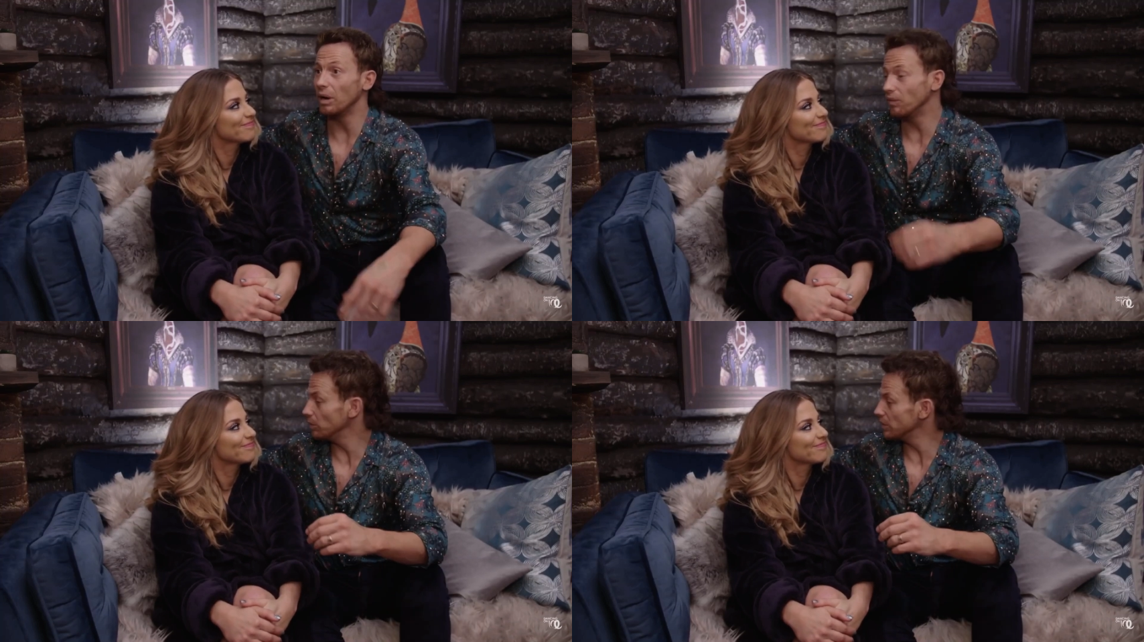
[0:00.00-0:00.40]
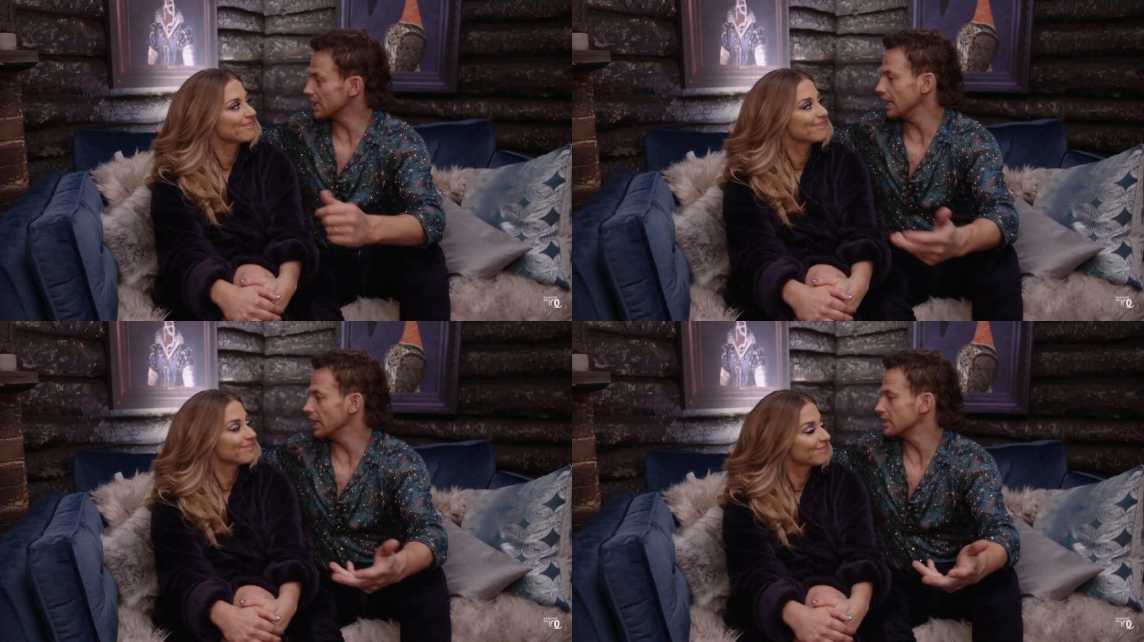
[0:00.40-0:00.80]
Speaker 1: But I think we
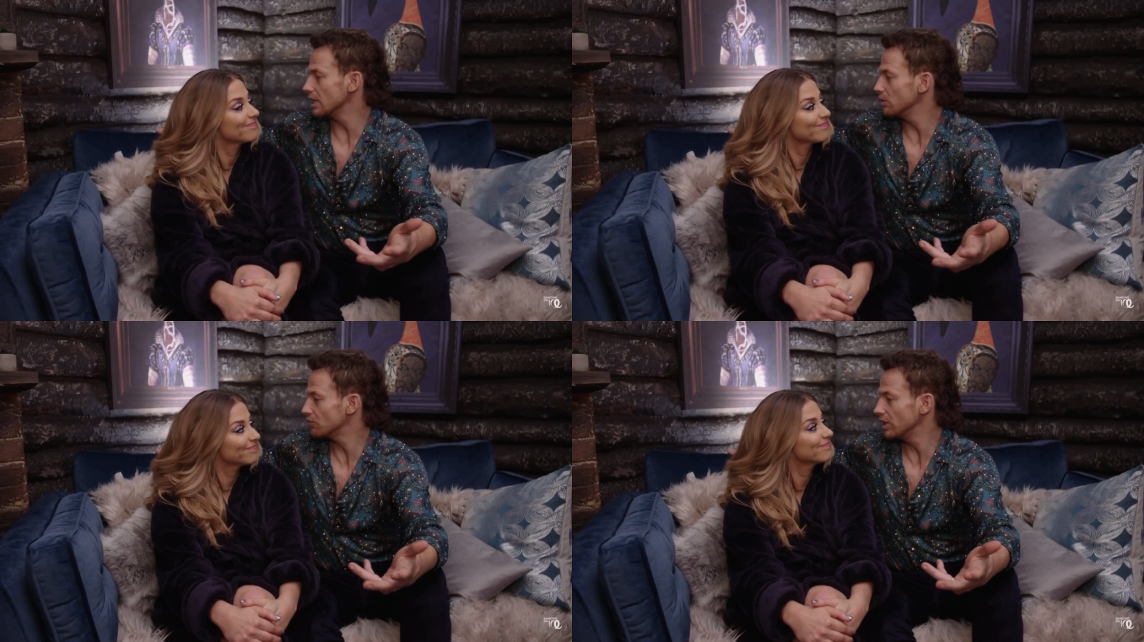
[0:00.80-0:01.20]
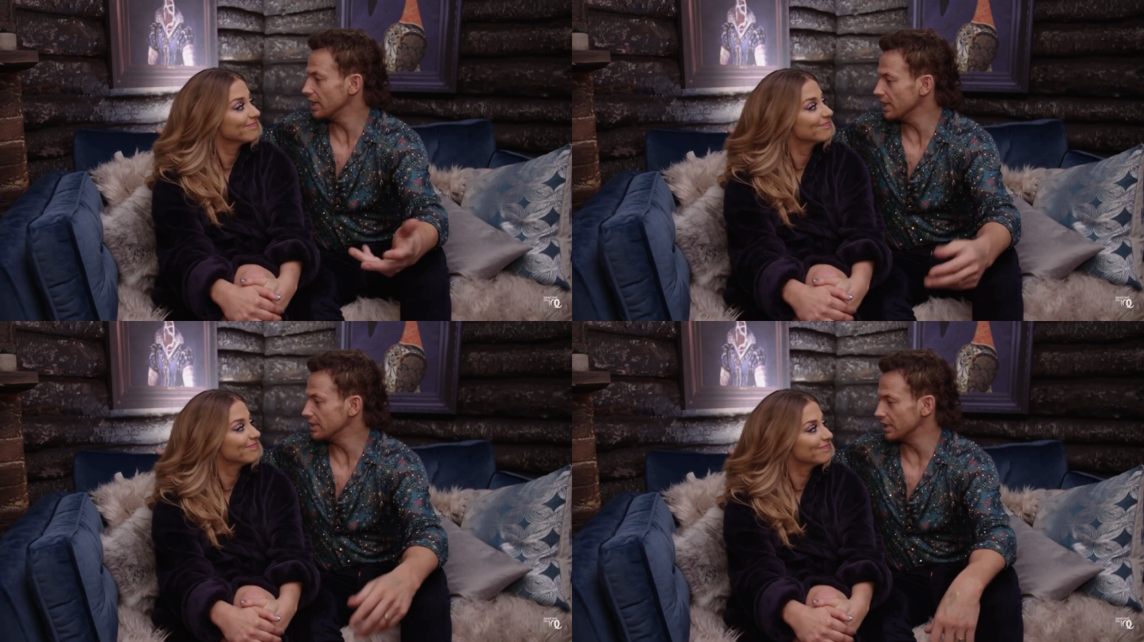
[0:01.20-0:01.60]
just clicked, so it was
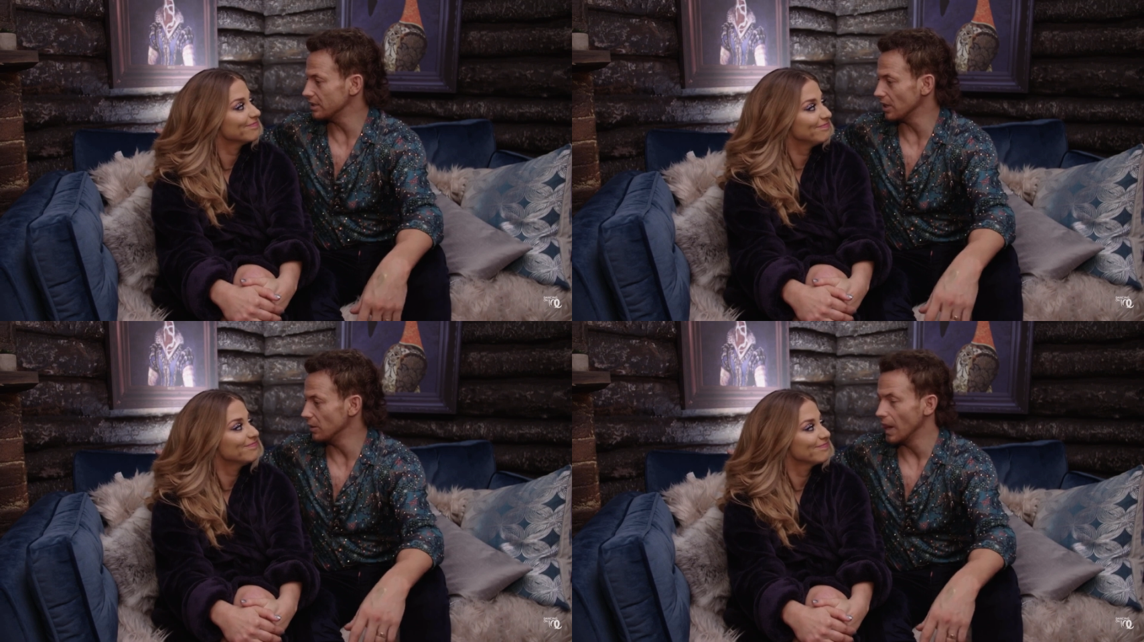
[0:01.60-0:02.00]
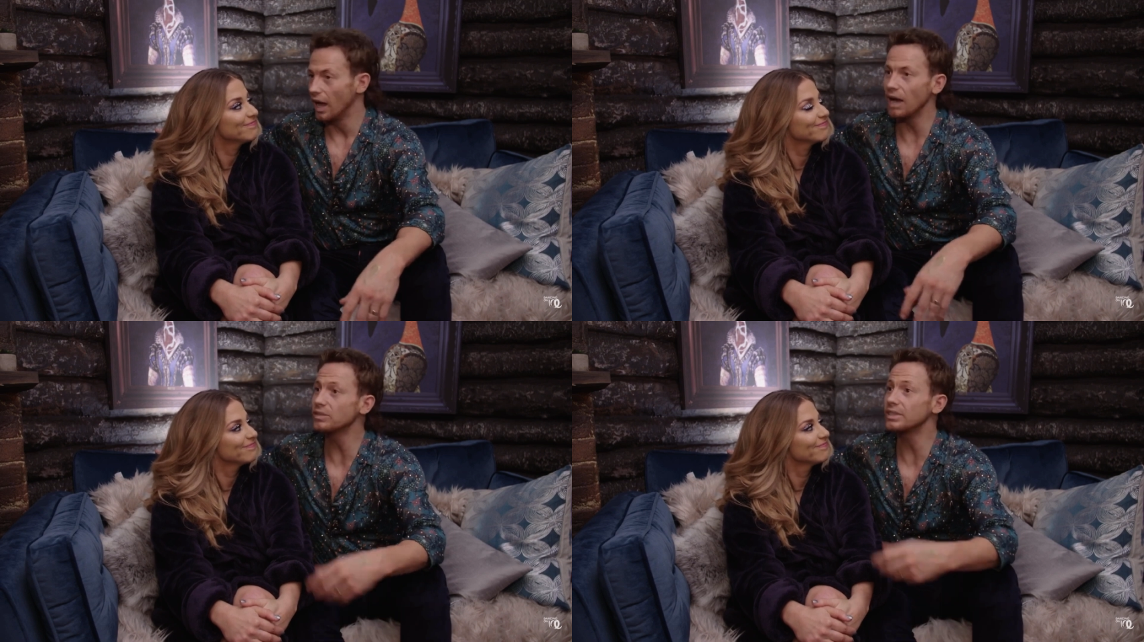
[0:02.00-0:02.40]
really easy. Mm -hmm. So
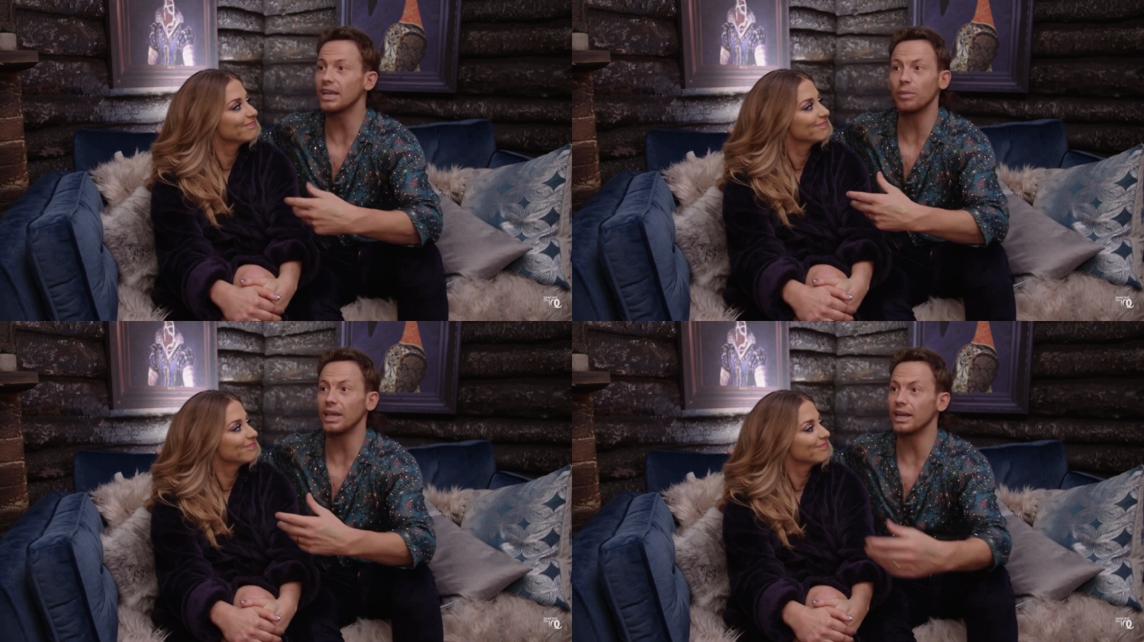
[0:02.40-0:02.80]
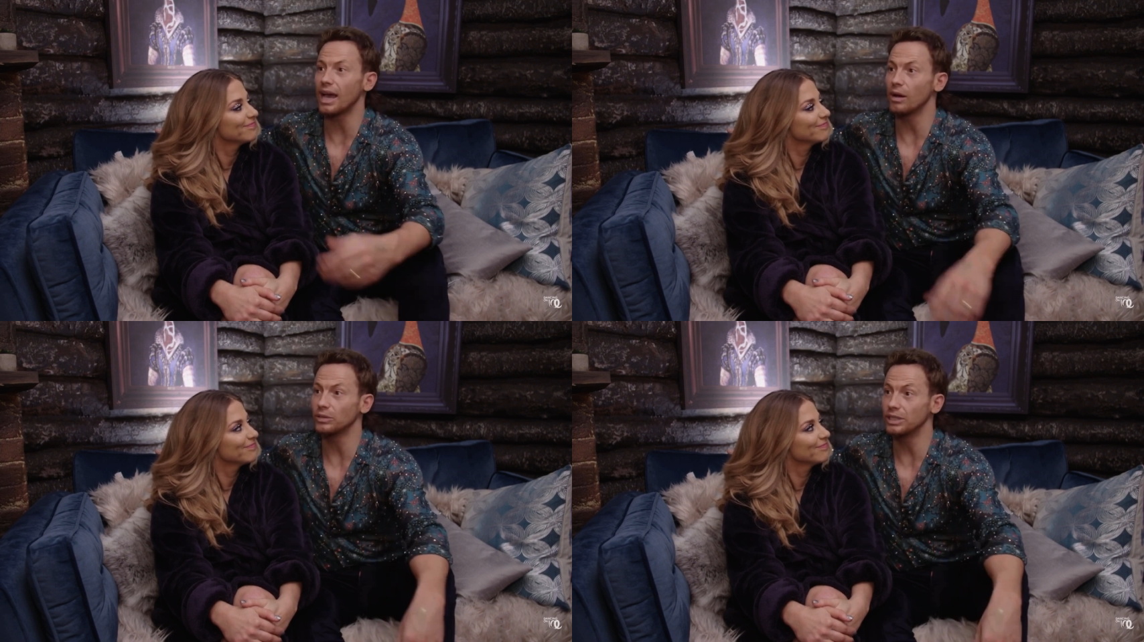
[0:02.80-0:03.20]
I have to say,
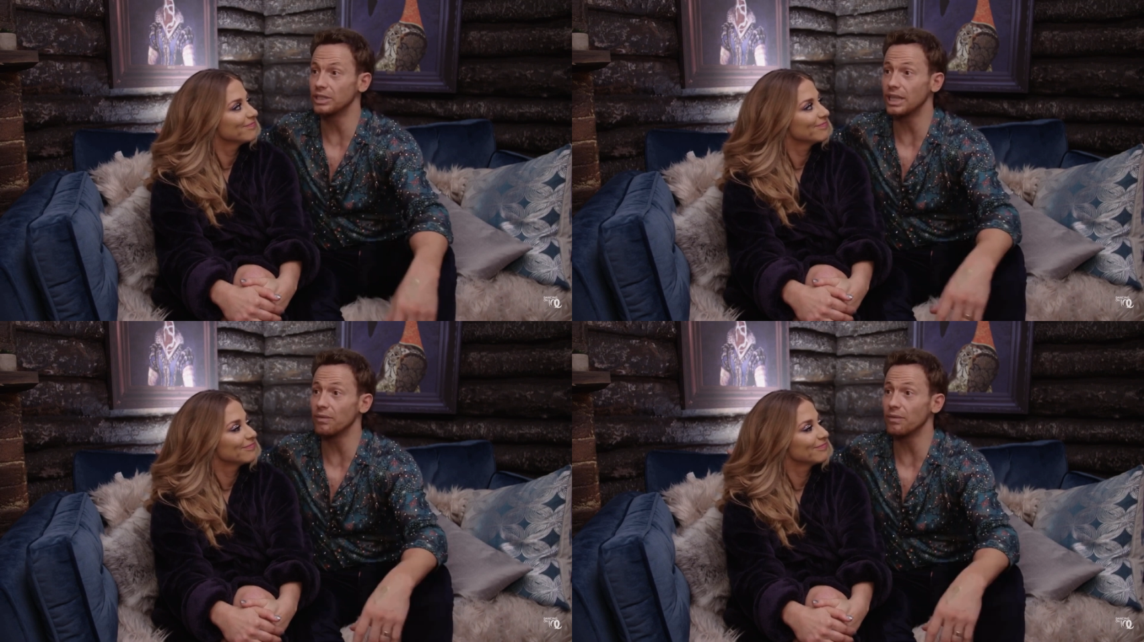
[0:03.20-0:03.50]
meeting now, she's